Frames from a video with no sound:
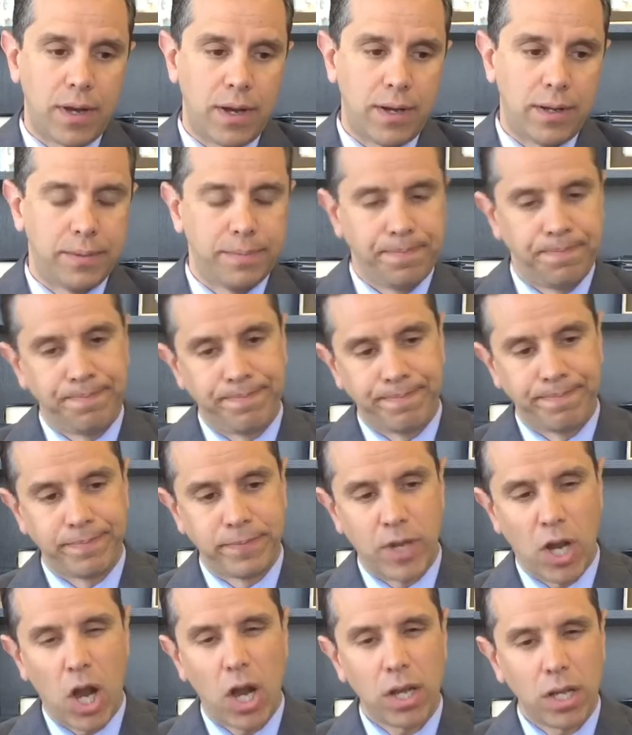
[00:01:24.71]
are
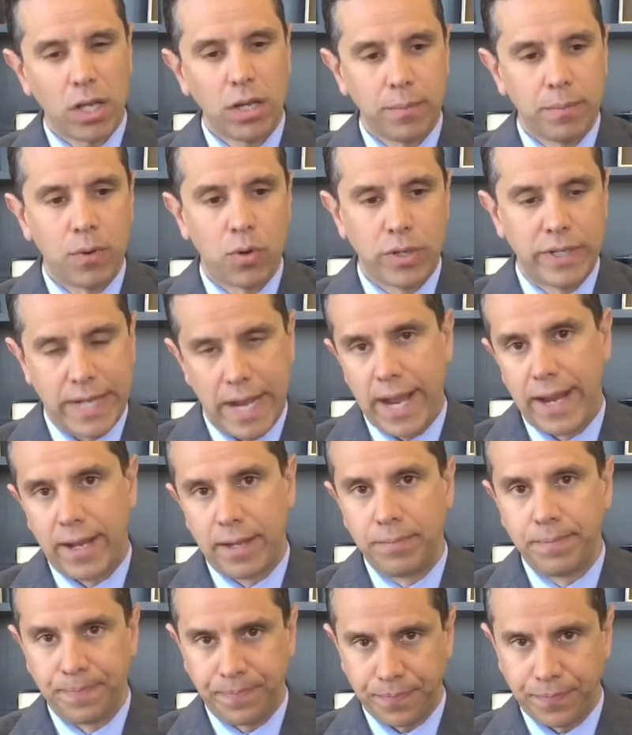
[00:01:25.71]
a little more
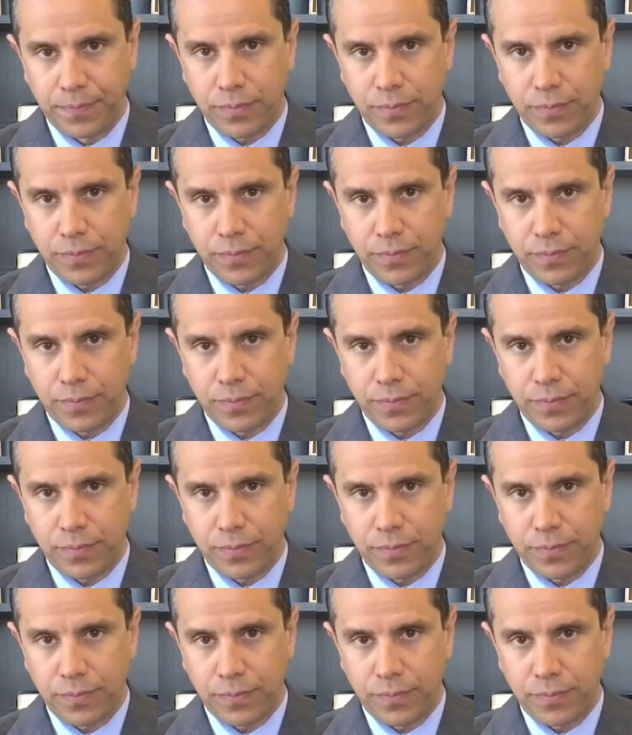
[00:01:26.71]
dated.